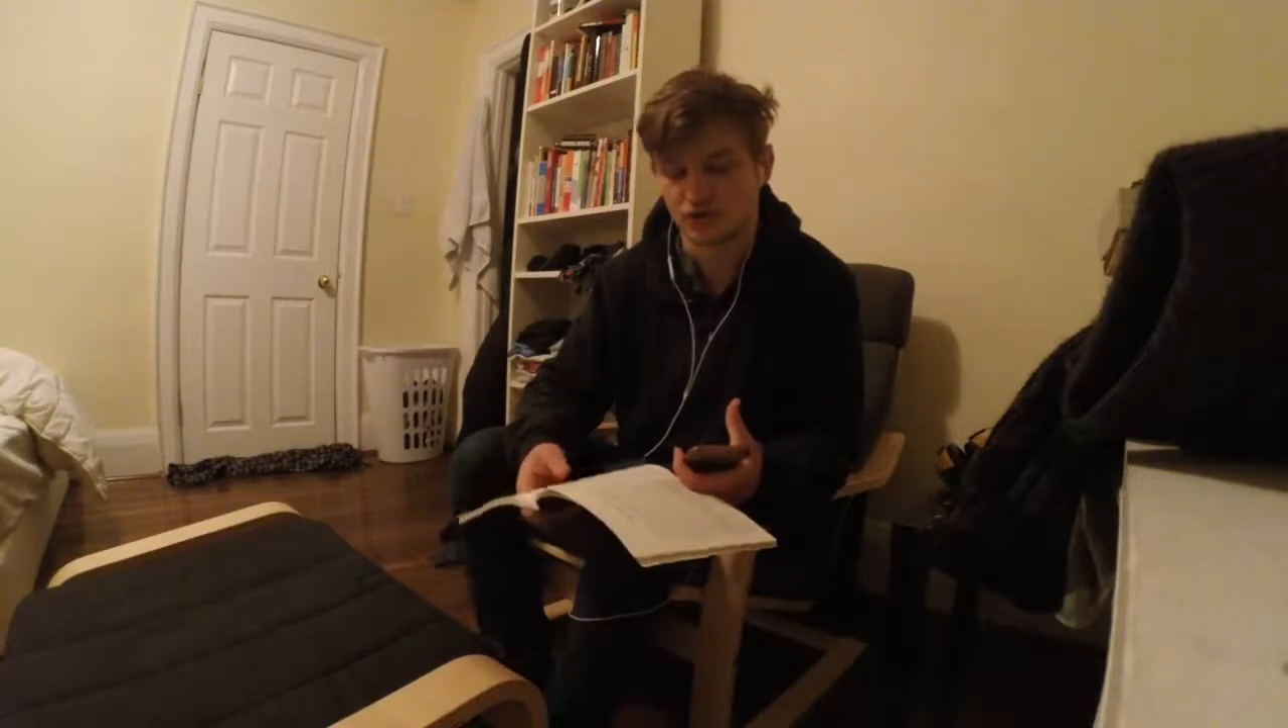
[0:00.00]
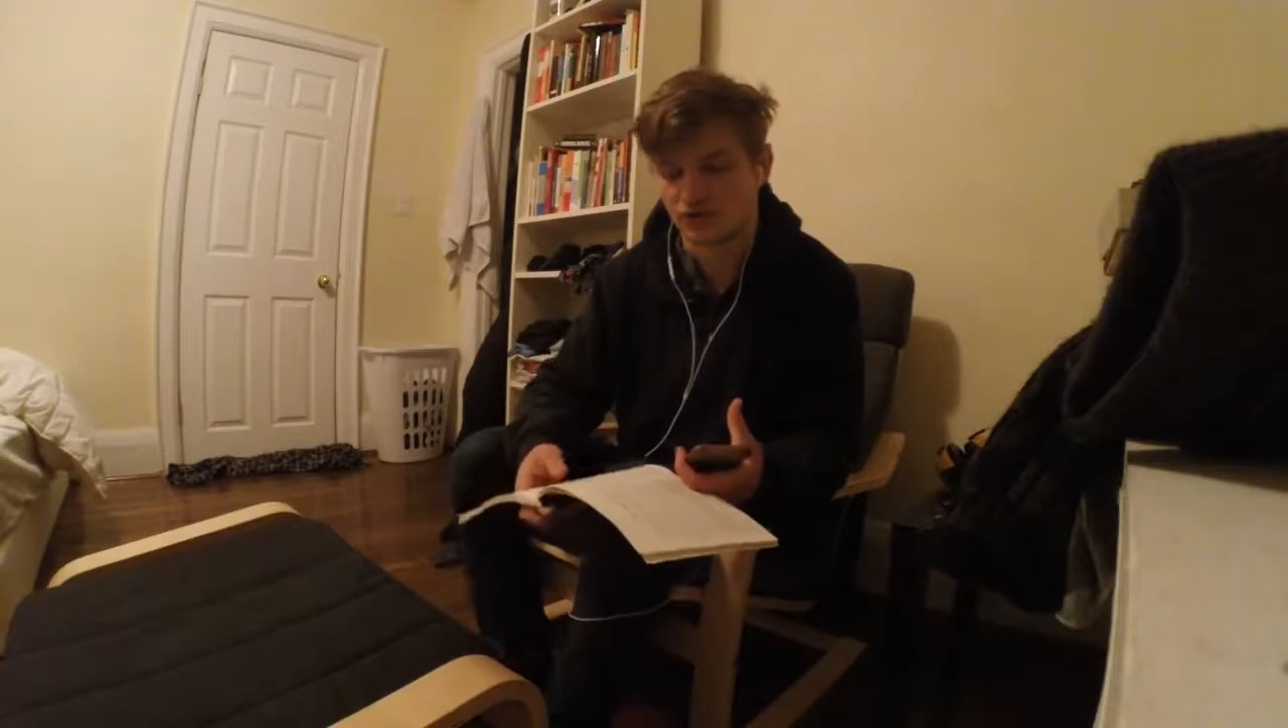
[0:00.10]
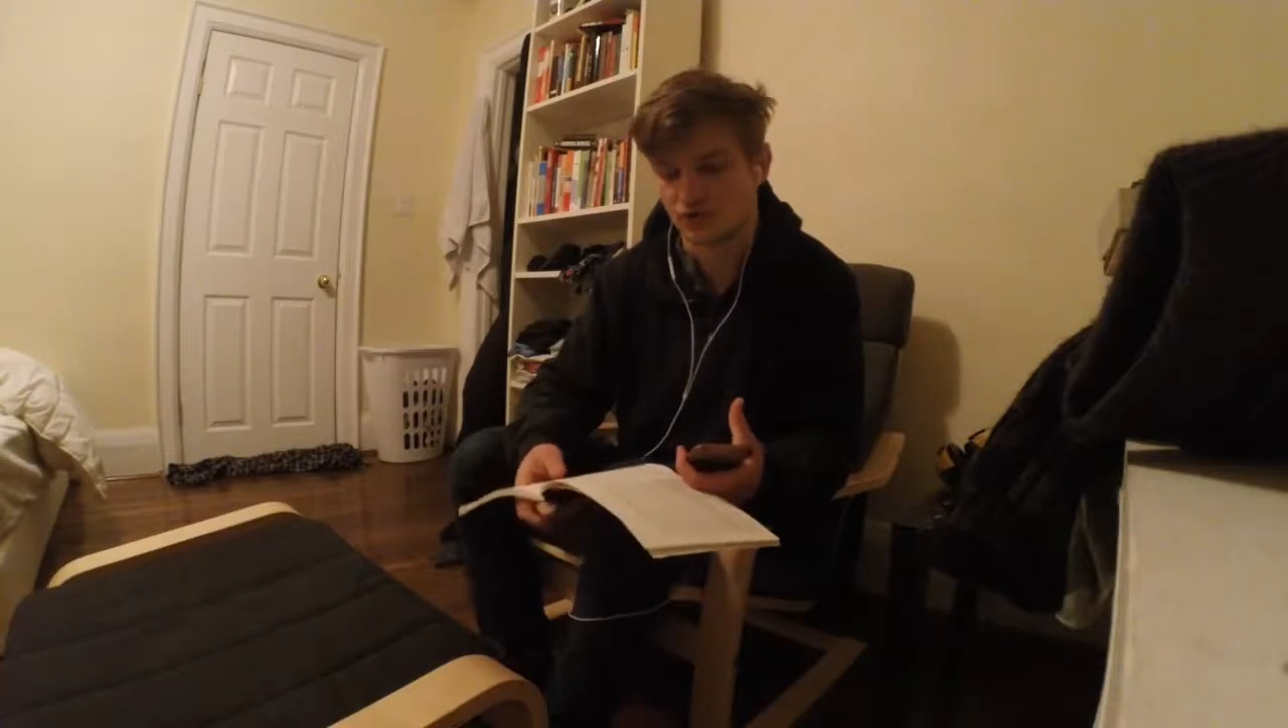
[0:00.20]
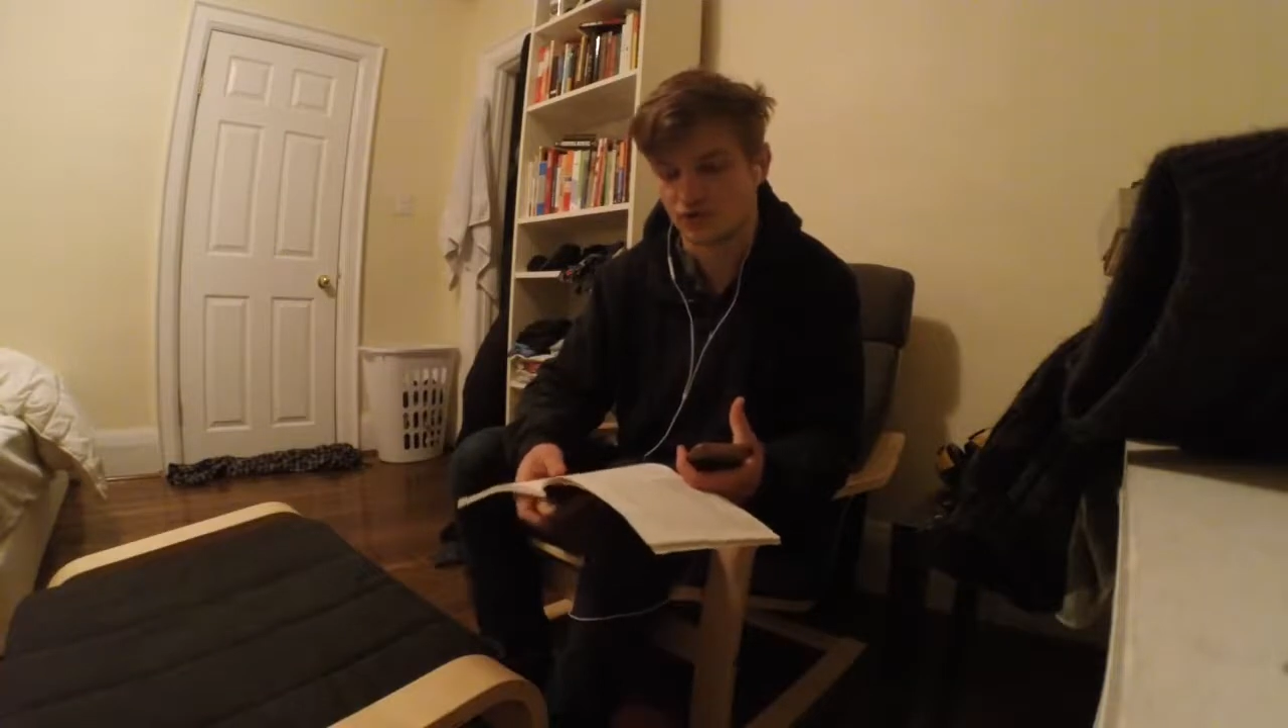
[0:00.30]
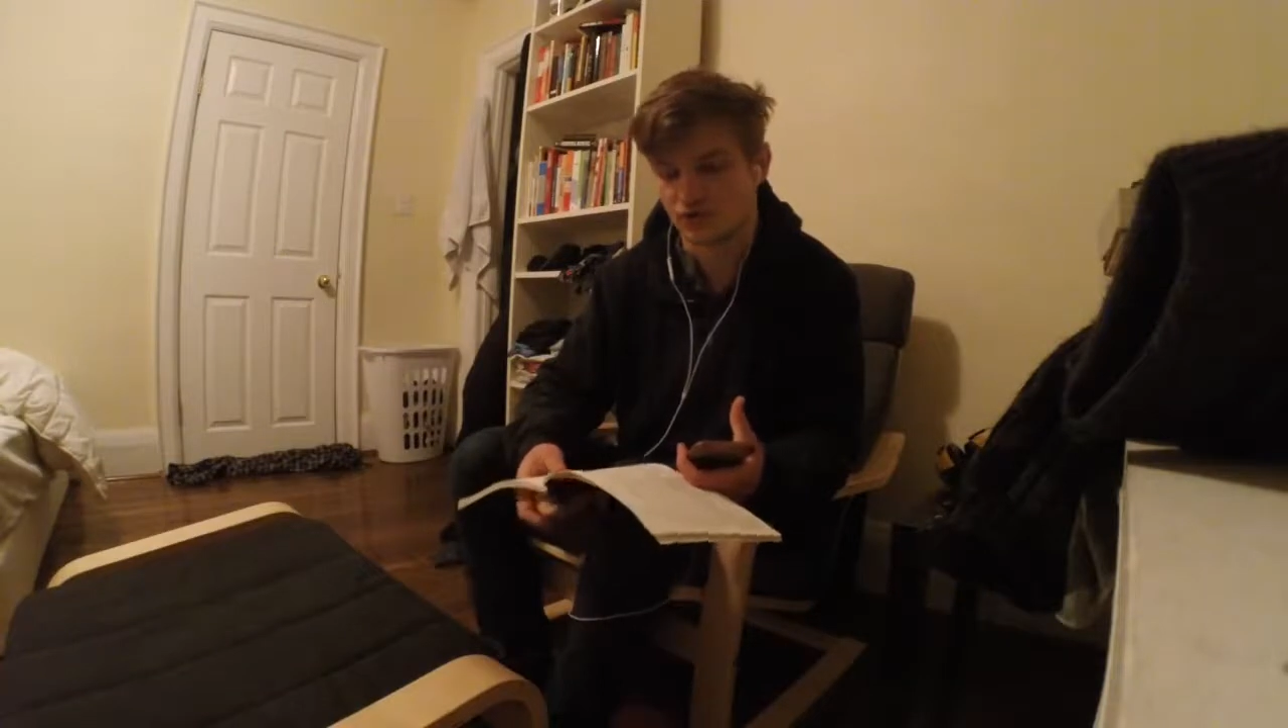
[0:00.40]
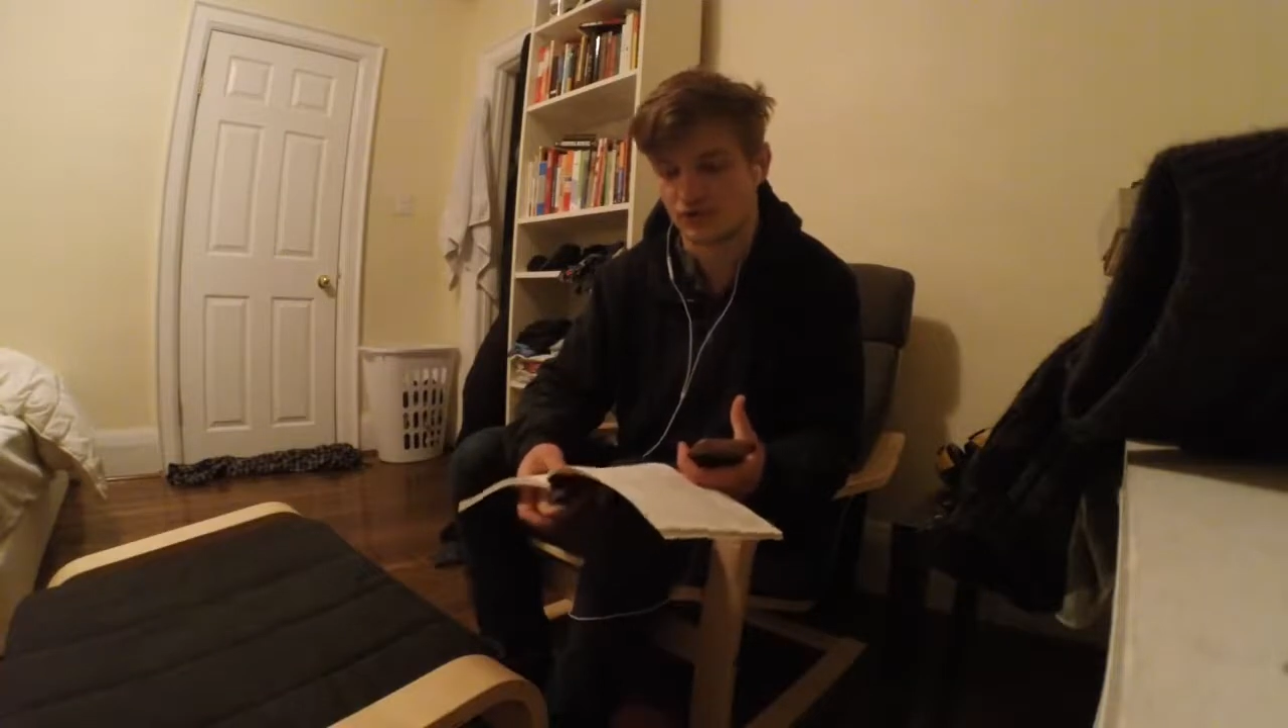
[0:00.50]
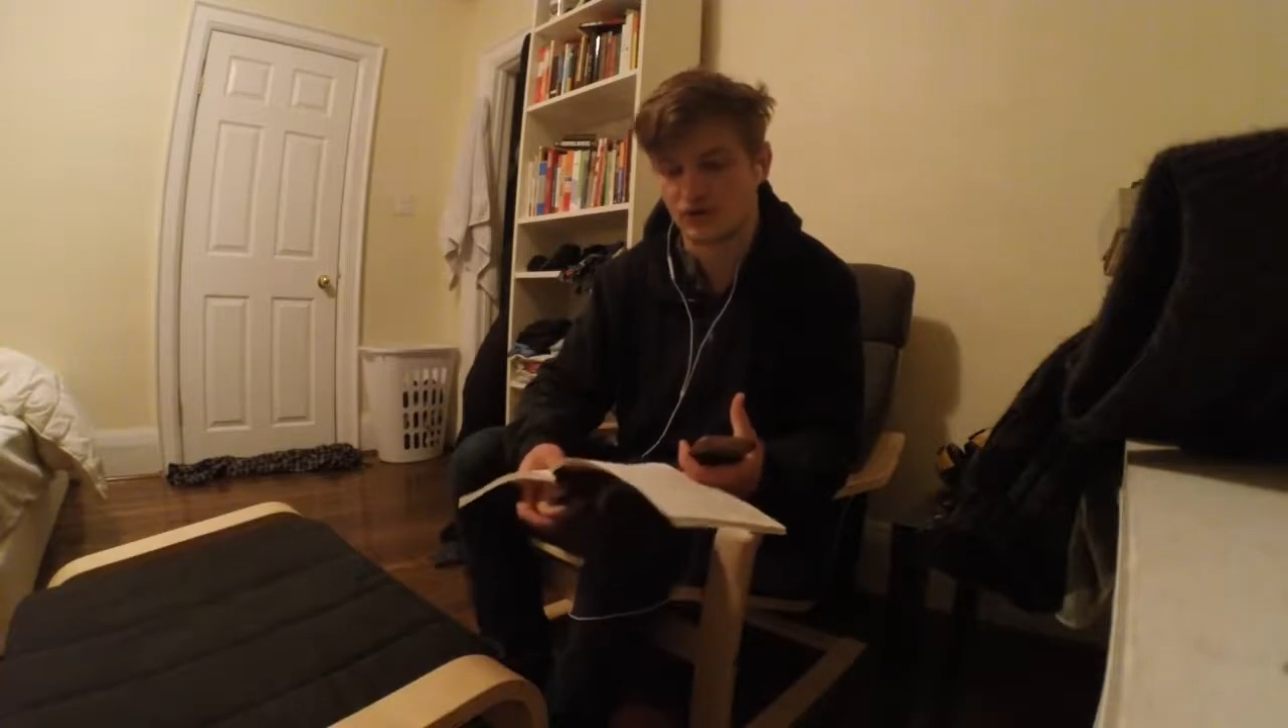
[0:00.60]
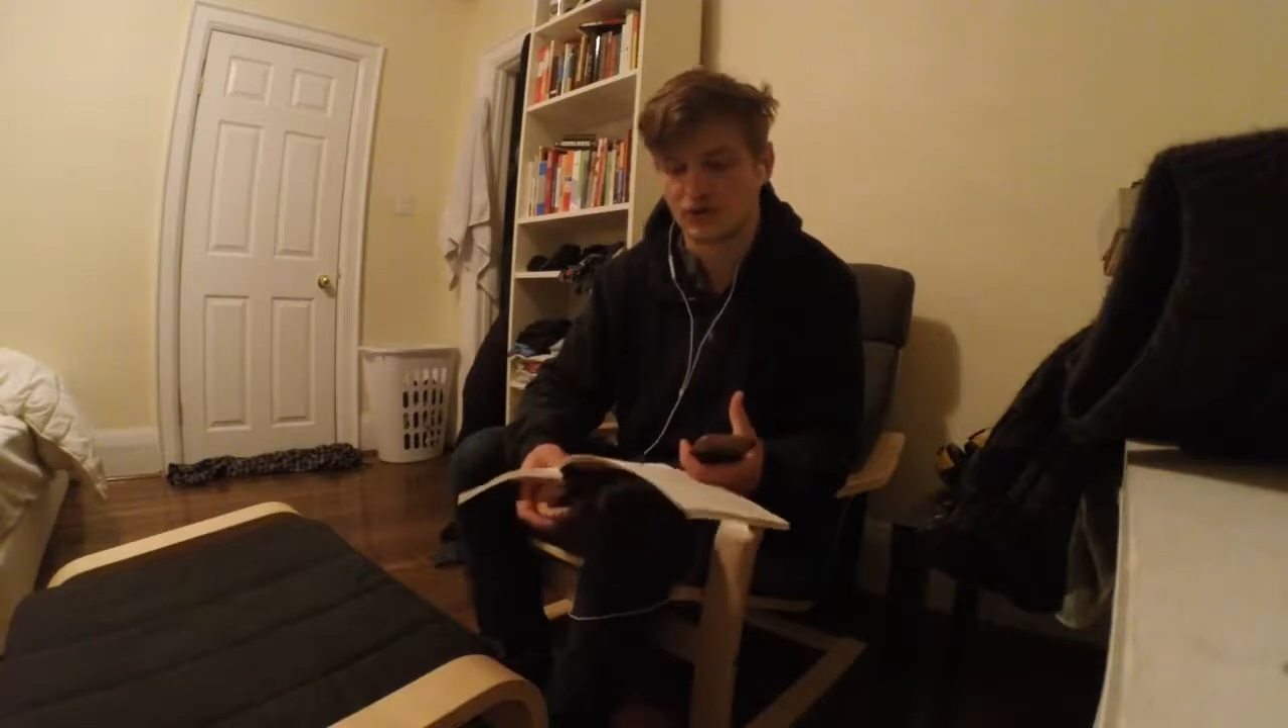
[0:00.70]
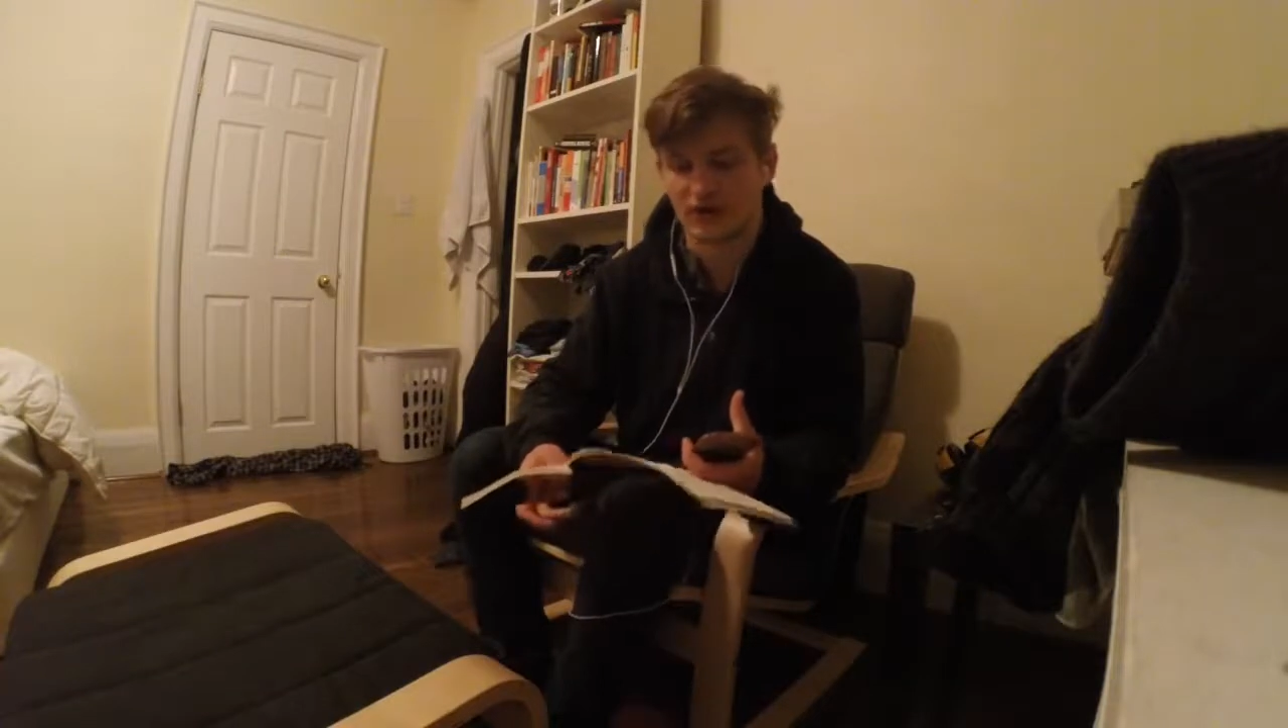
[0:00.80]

through